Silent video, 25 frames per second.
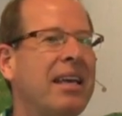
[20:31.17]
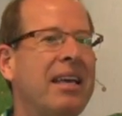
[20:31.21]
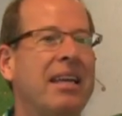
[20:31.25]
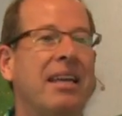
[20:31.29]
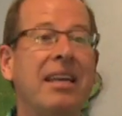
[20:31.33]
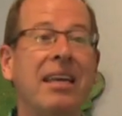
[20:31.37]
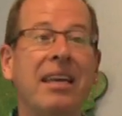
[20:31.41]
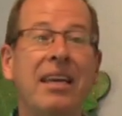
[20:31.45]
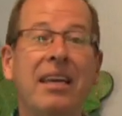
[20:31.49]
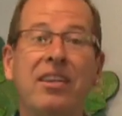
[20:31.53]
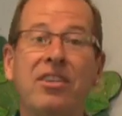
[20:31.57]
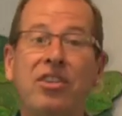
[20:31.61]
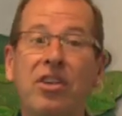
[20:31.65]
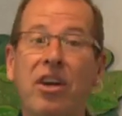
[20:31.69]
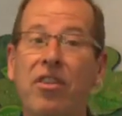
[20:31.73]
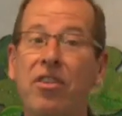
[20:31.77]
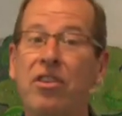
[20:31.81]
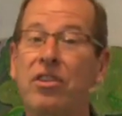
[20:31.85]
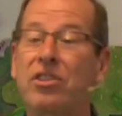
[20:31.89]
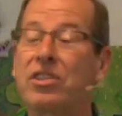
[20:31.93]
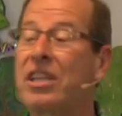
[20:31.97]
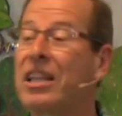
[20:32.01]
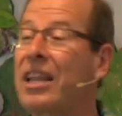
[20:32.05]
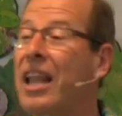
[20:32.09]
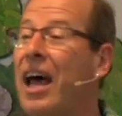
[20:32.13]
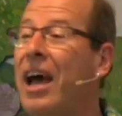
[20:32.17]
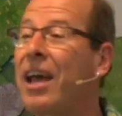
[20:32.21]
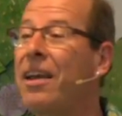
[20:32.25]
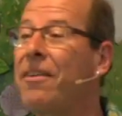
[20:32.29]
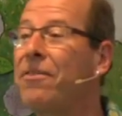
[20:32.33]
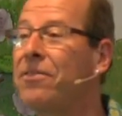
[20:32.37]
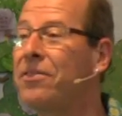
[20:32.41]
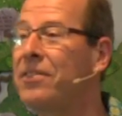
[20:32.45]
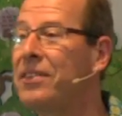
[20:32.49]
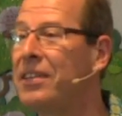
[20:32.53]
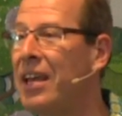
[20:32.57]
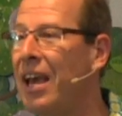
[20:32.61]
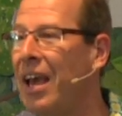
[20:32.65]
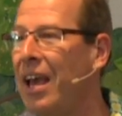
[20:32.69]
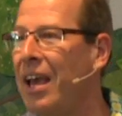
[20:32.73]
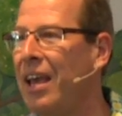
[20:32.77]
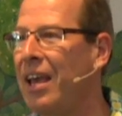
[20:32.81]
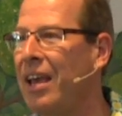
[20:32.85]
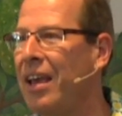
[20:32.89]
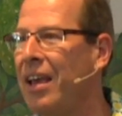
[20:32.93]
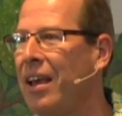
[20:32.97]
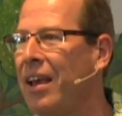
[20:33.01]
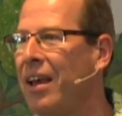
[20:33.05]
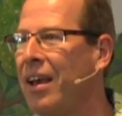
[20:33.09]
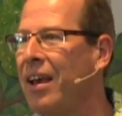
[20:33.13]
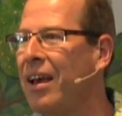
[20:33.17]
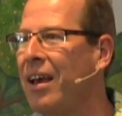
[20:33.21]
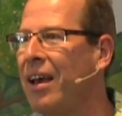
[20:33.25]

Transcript: in each other's life day.